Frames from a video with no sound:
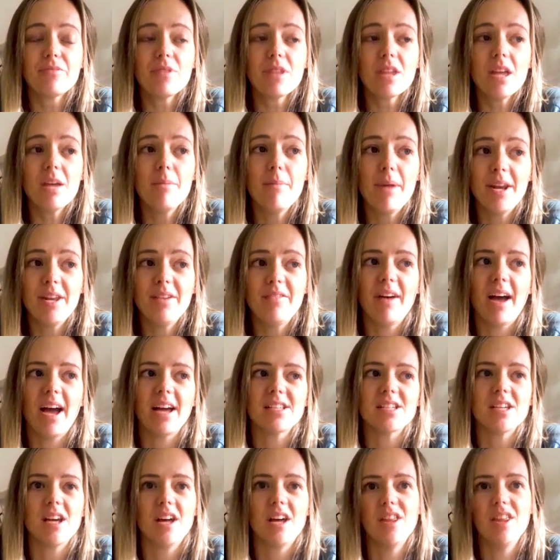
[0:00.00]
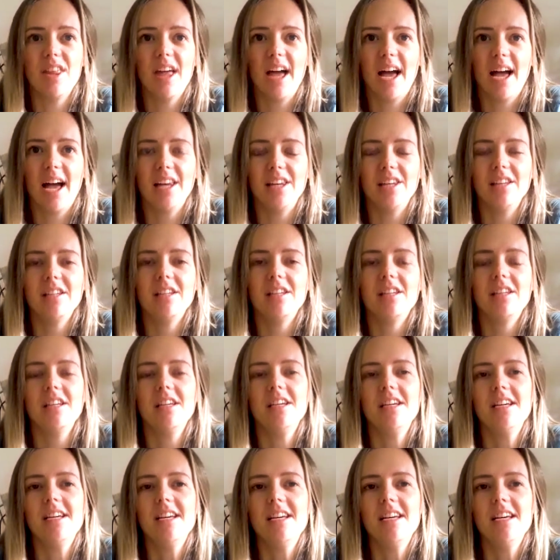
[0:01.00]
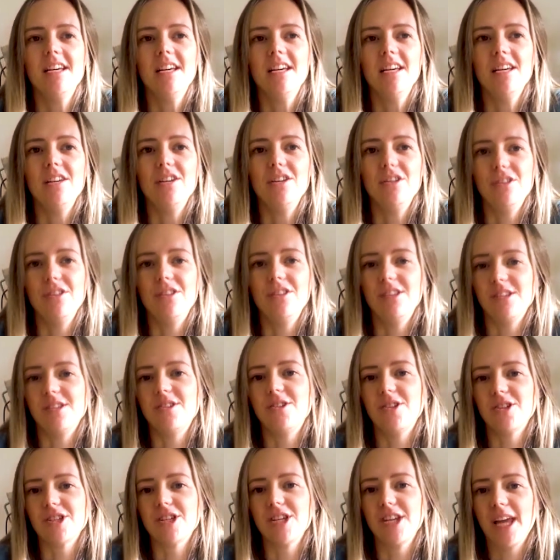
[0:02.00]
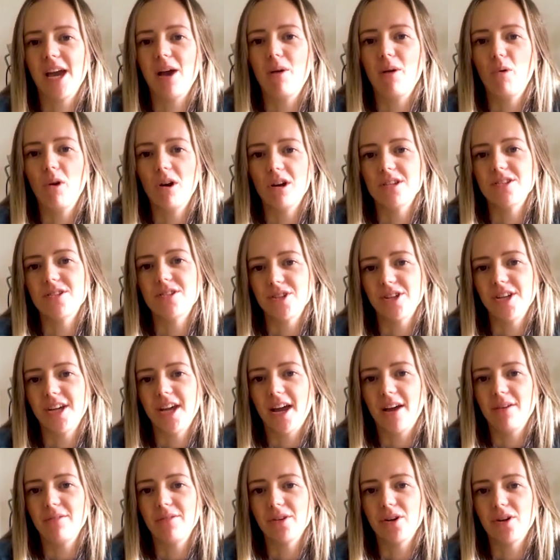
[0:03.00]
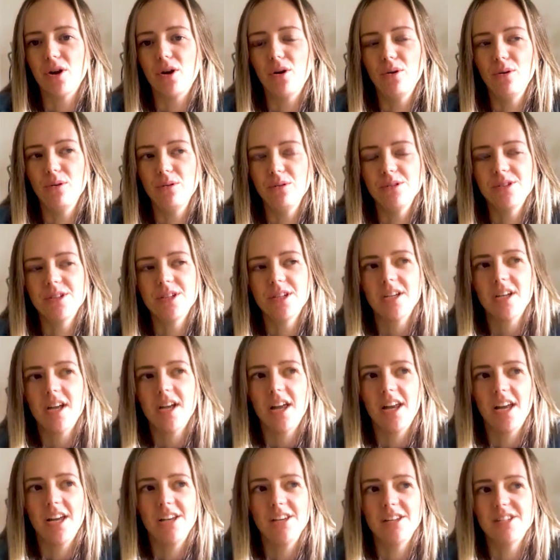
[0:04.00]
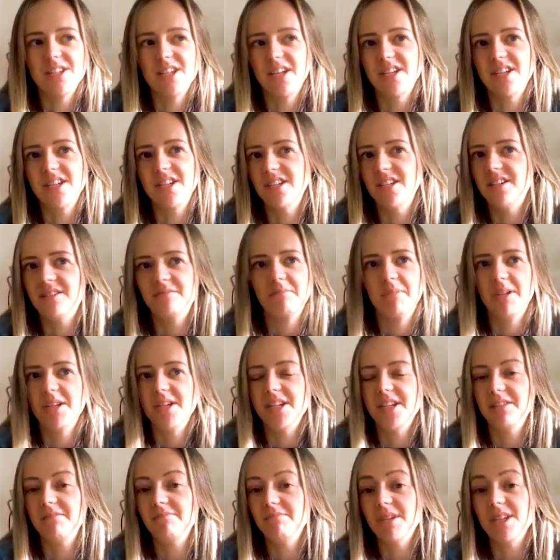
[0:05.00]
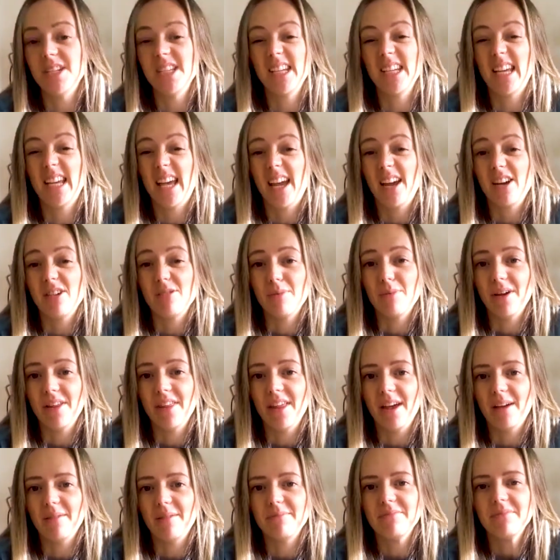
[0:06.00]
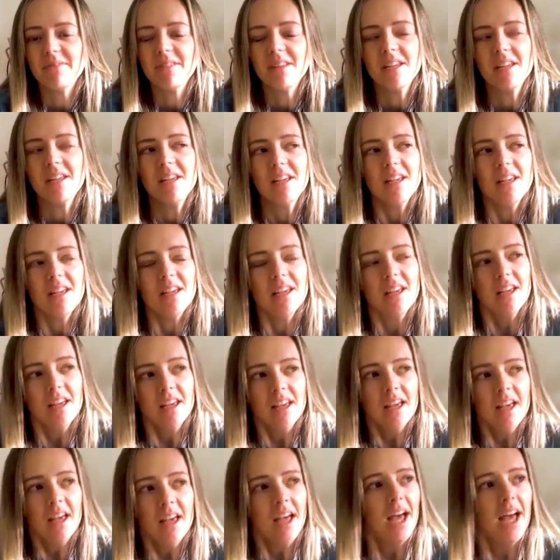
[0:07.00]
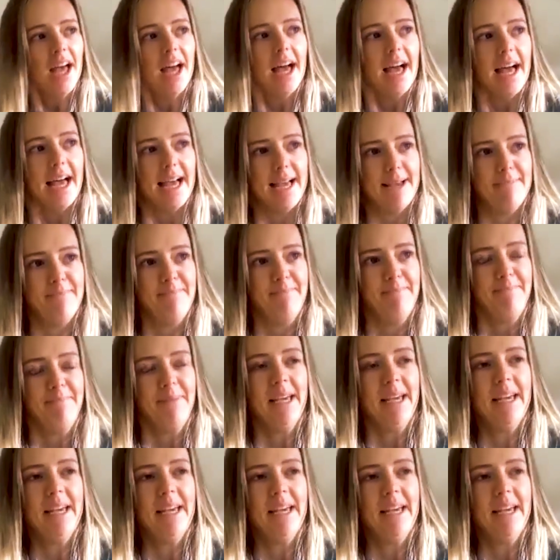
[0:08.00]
medevaced other than you, this is just going to get worse until you get out of the cold. And I decided I didn't, I didn't care about that. Um,